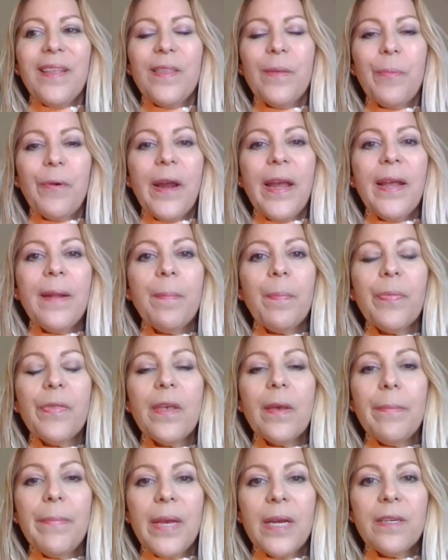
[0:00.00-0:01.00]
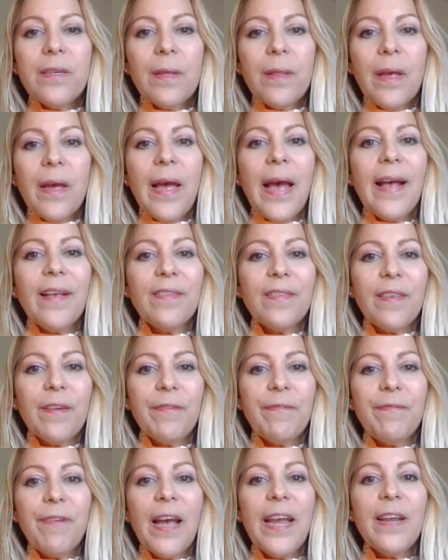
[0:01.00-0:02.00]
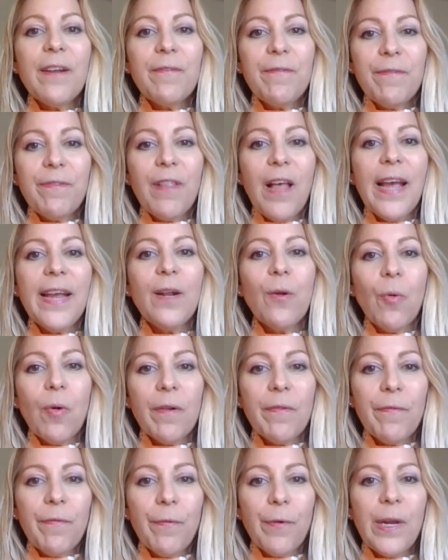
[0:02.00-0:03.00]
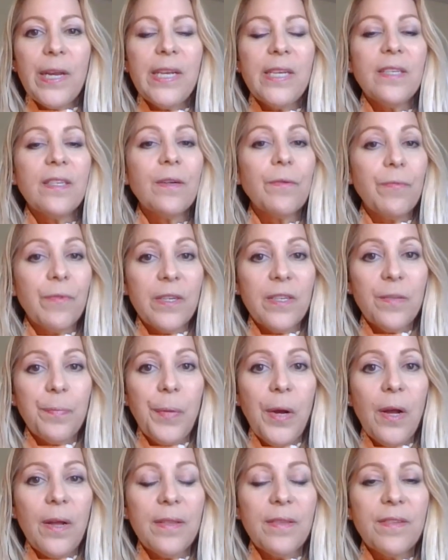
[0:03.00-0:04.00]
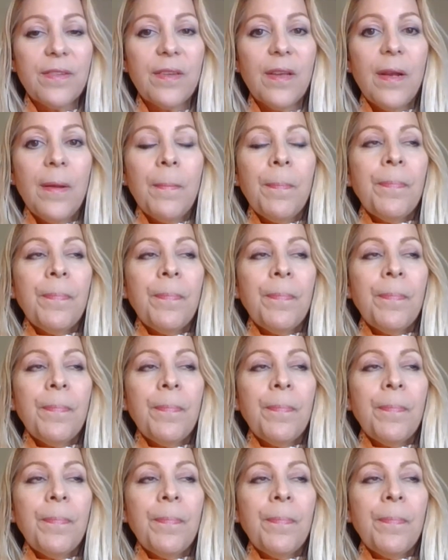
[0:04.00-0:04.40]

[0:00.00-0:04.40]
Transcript: brain, the amygdala, has the fight, flight, or freeze response.